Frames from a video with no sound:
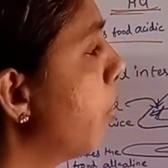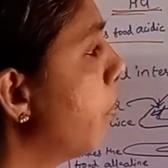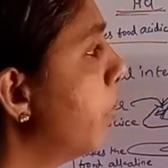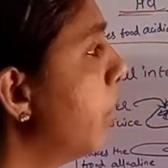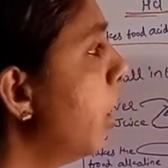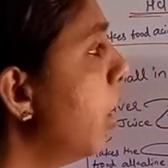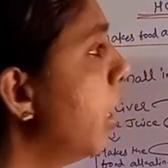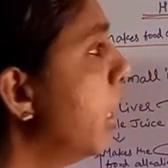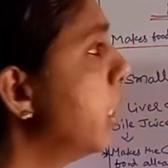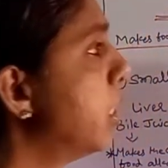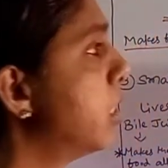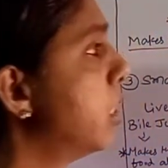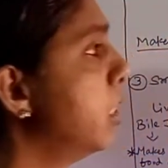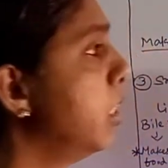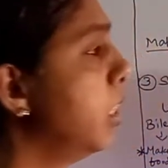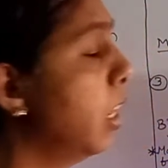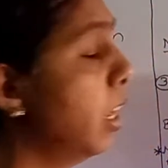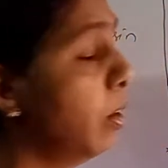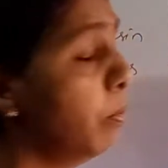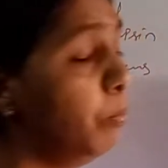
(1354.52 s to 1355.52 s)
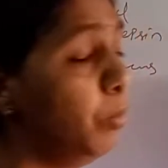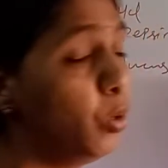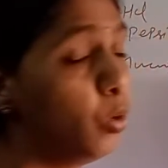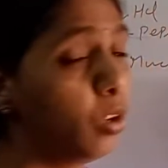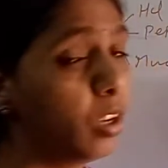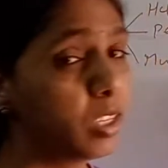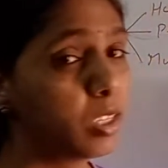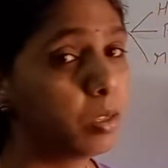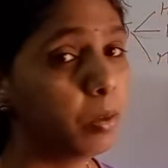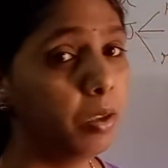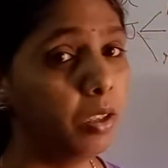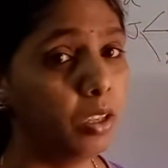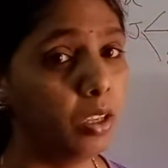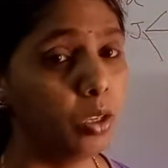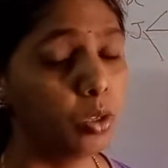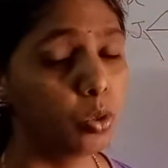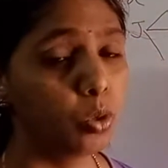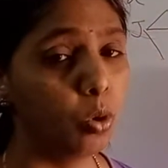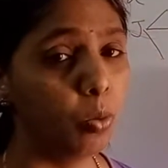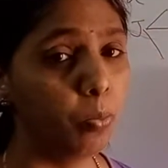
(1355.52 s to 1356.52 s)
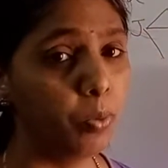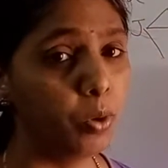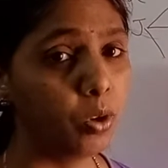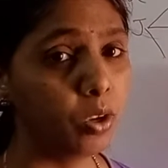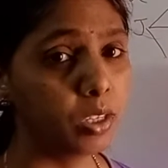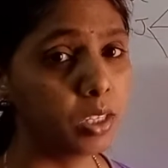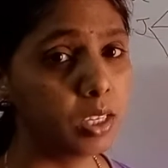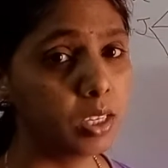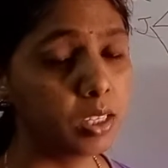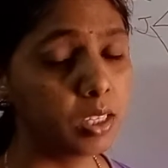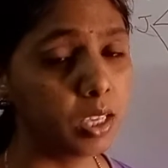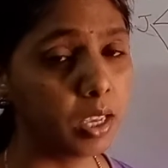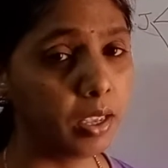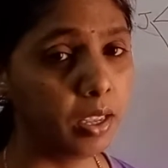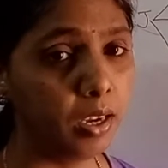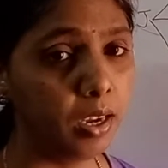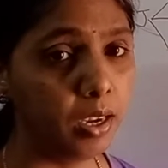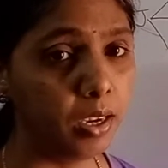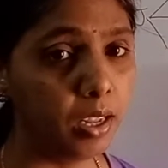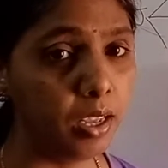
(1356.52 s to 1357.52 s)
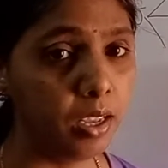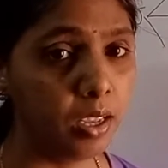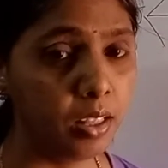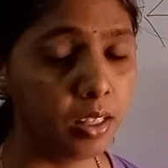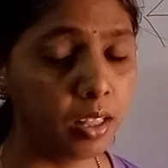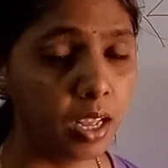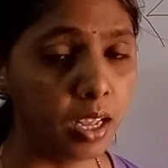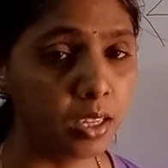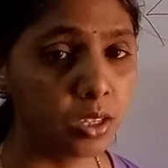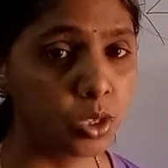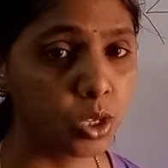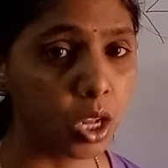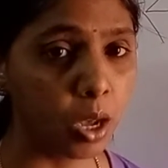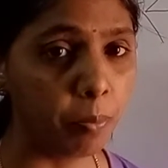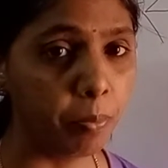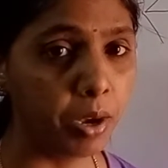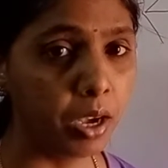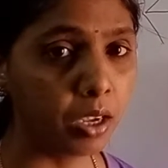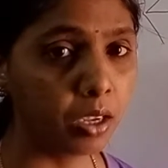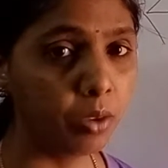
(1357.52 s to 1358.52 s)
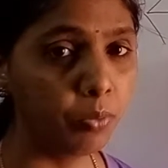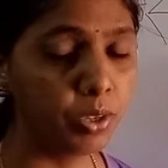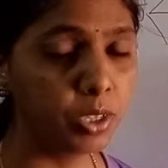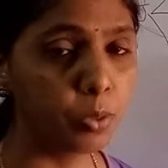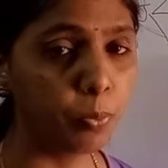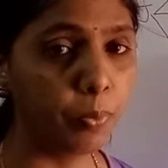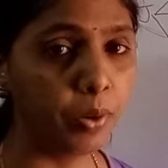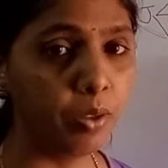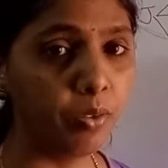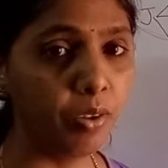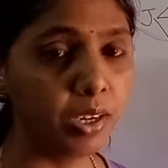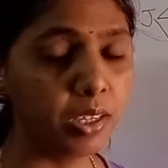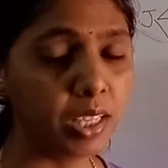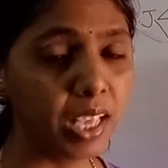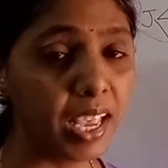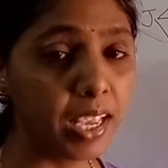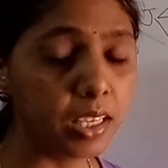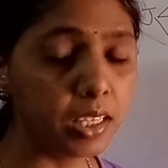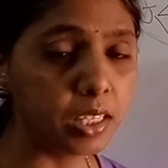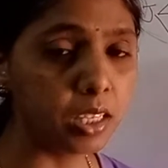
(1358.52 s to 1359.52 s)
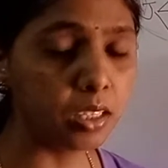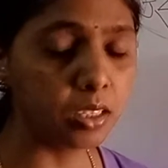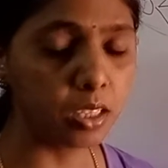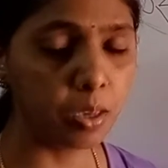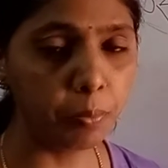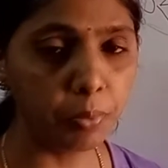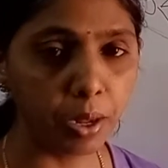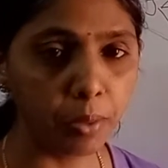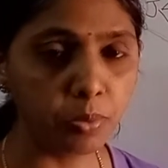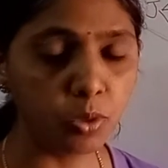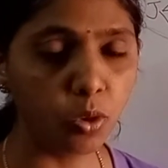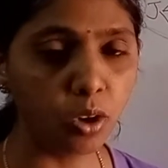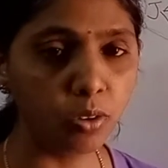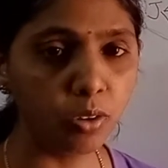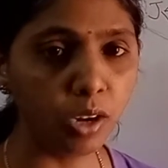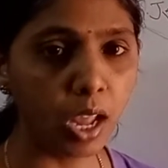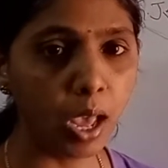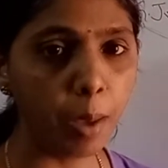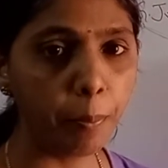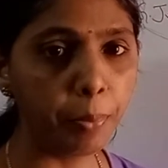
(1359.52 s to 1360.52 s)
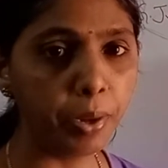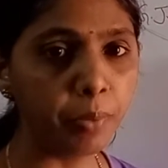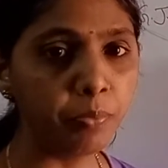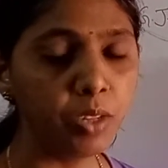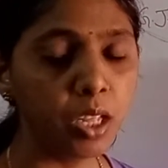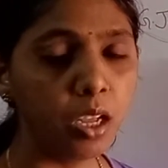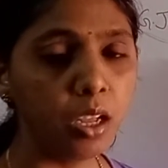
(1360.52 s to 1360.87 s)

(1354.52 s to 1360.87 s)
from the HCl. Mucus. So mucus is secreting in the stomach, which prevents excess. Sometimes what will happen?